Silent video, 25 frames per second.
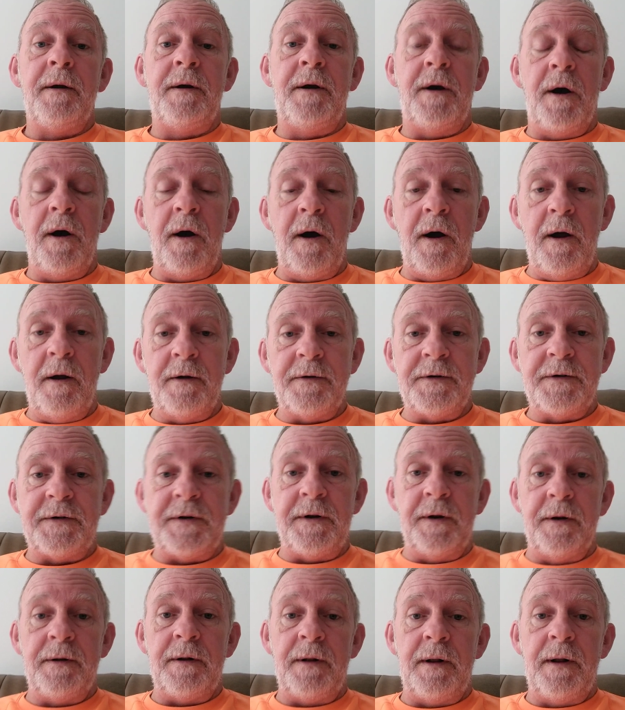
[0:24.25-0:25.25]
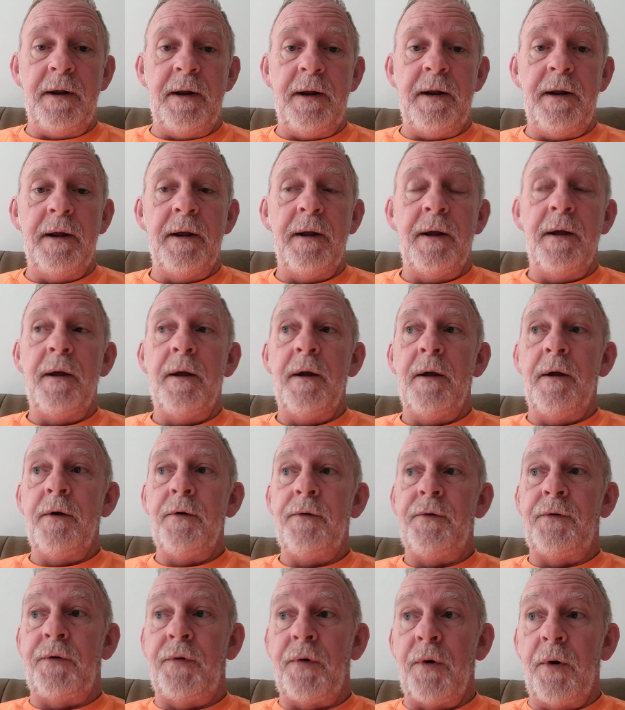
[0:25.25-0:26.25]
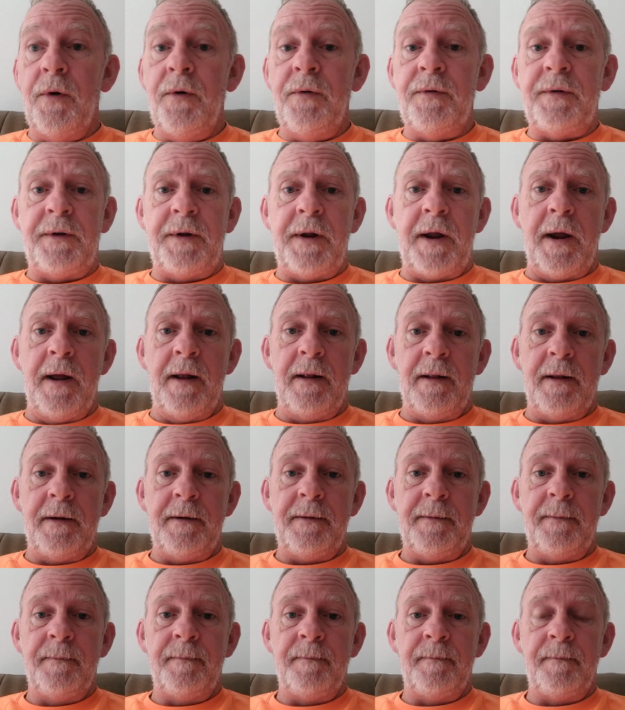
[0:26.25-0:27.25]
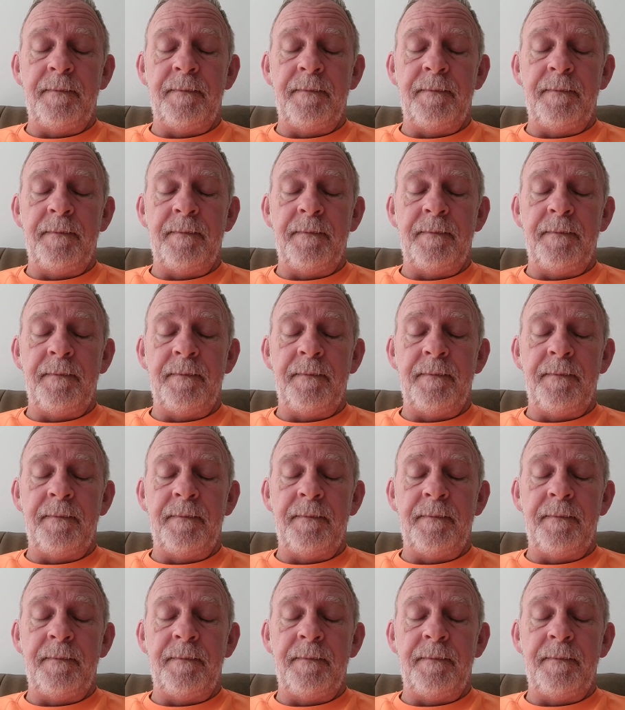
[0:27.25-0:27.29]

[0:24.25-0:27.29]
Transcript: constantly truth telling